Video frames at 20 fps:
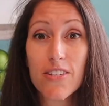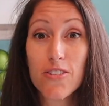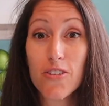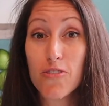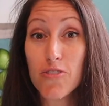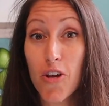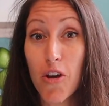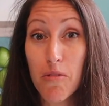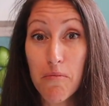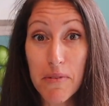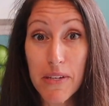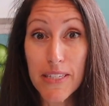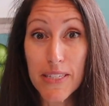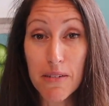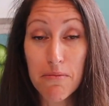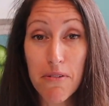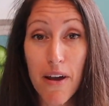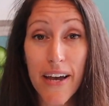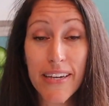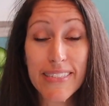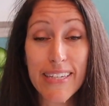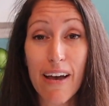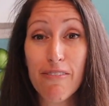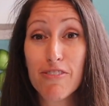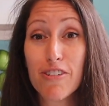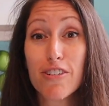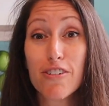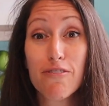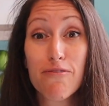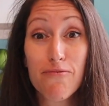So don't be surprised
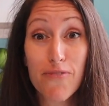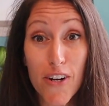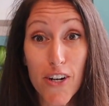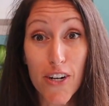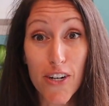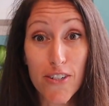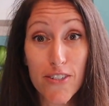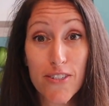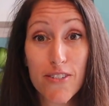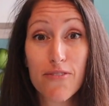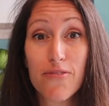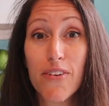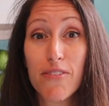after your first